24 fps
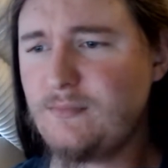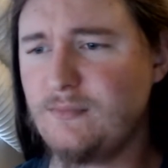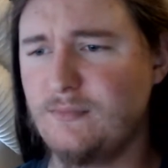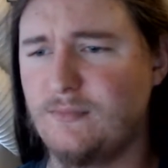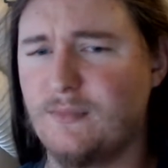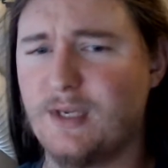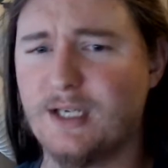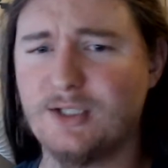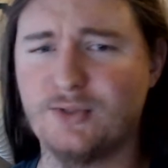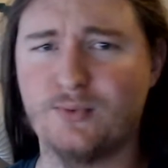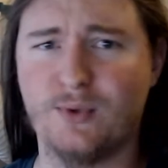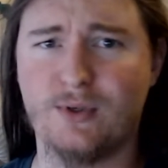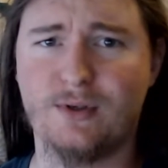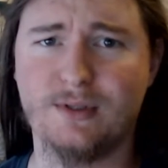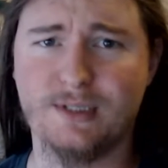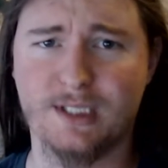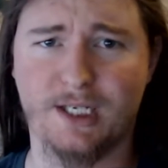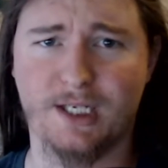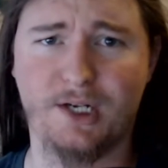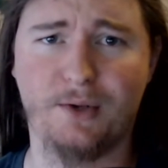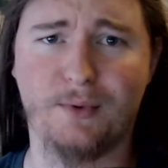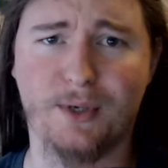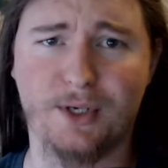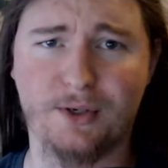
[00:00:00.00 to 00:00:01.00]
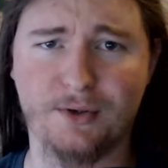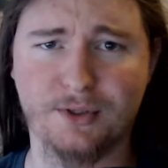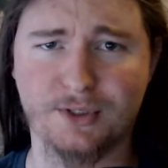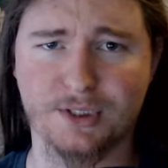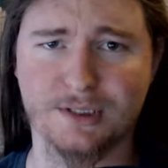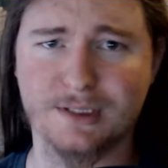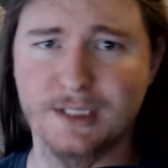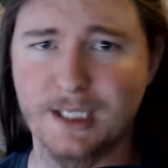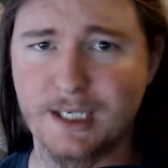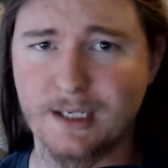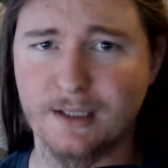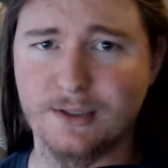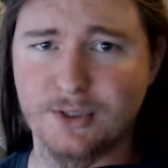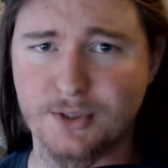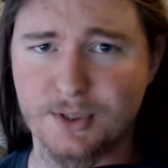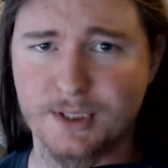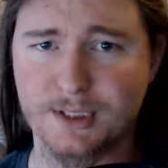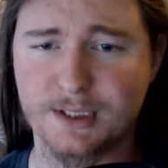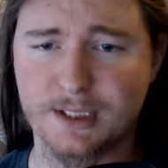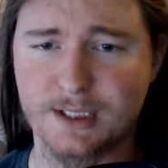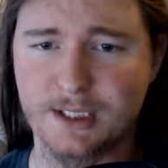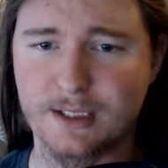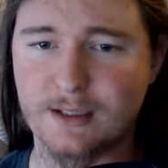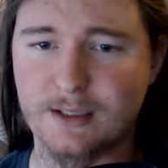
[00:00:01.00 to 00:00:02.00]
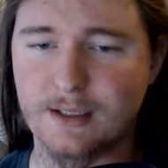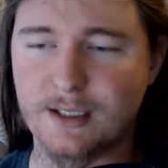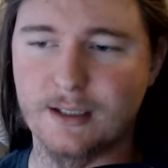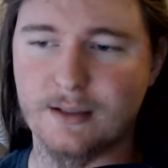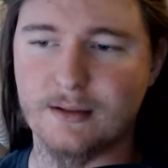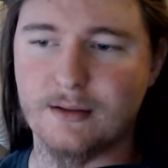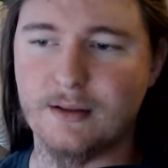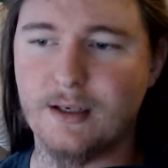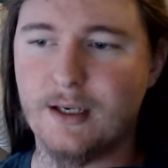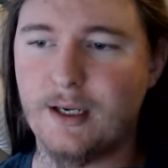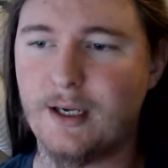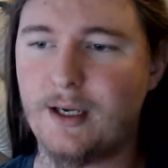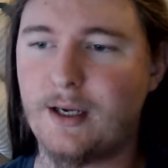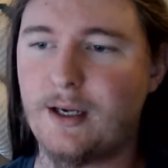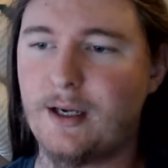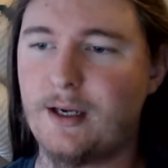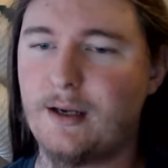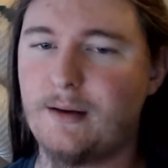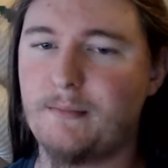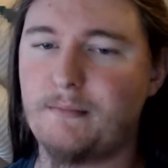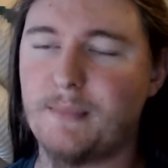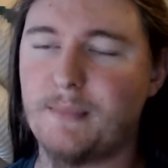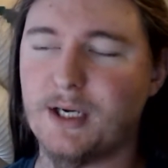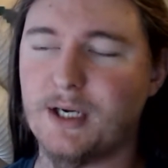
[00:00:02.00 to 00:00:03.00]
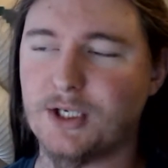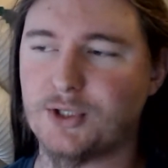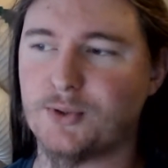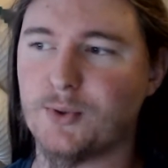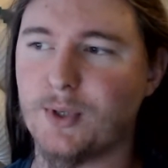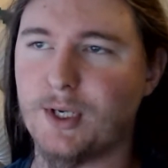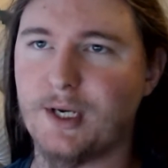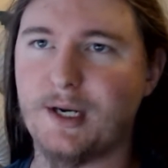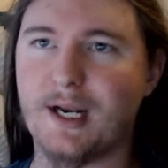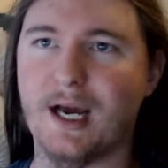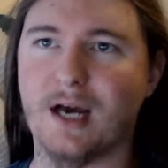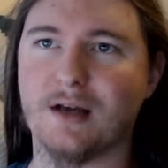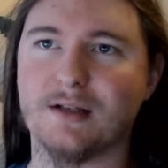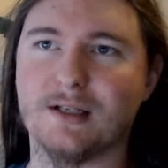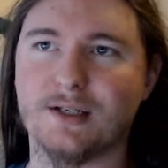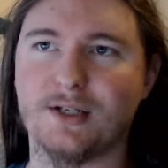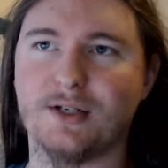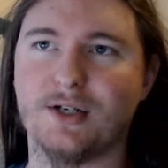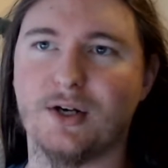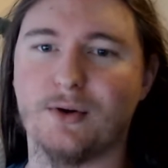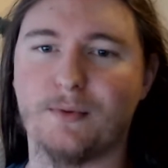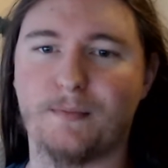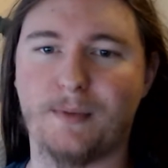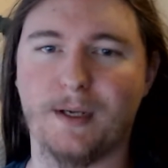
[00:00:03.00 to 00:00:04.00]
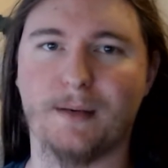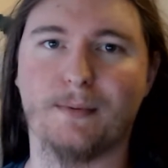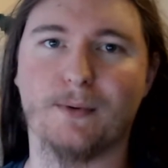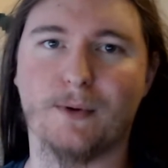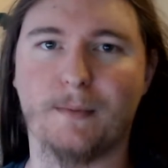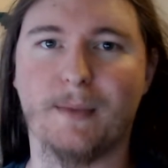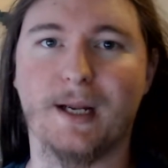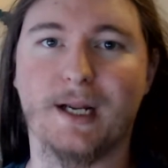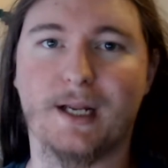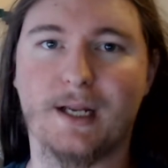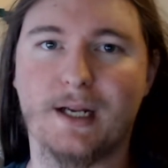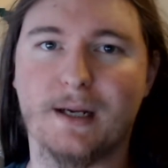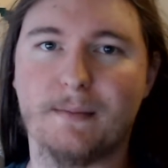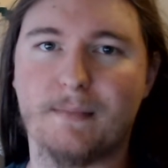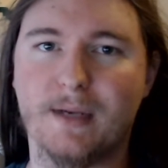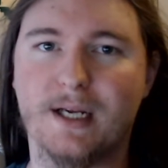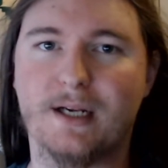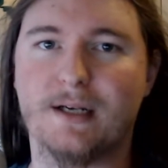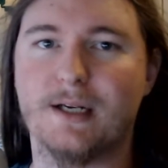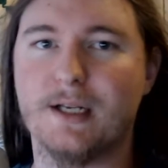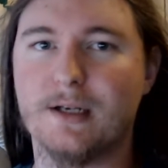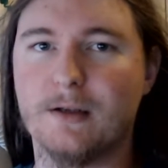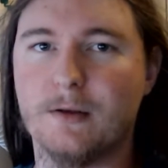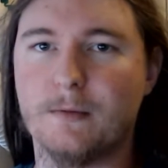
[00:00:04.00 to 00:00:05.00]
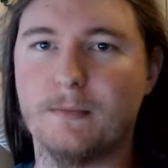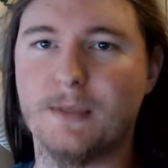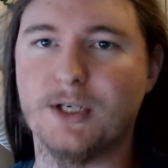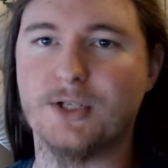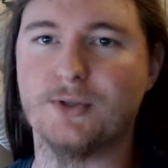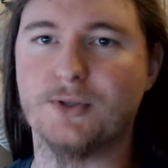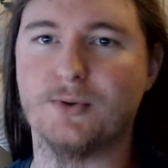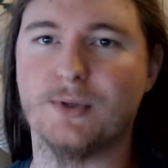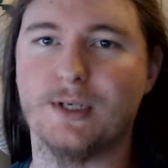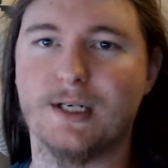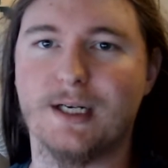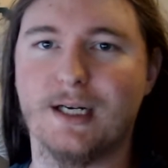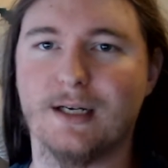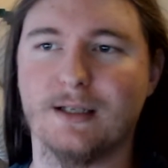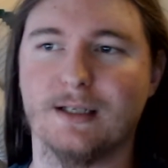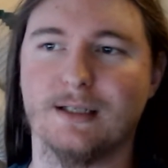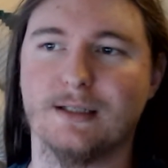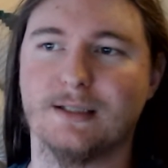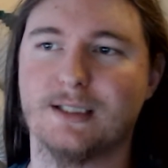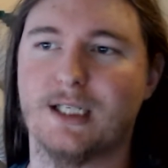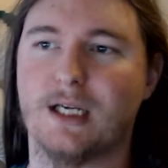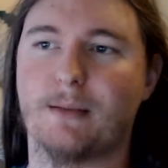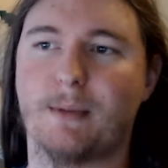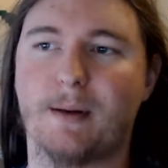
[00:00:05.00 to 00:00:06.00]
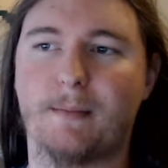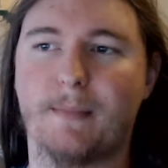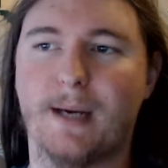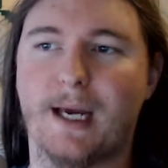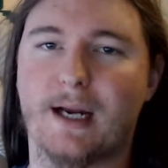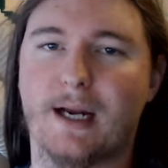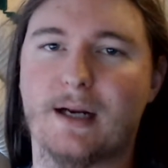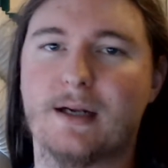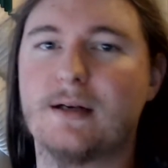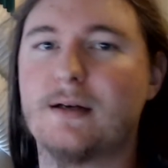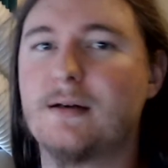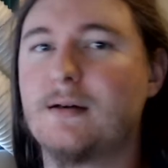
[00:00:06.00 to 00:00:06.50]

as well as anyone who's just interested in Metroid now that, people are making a big deal of Metroid now that it's coming back.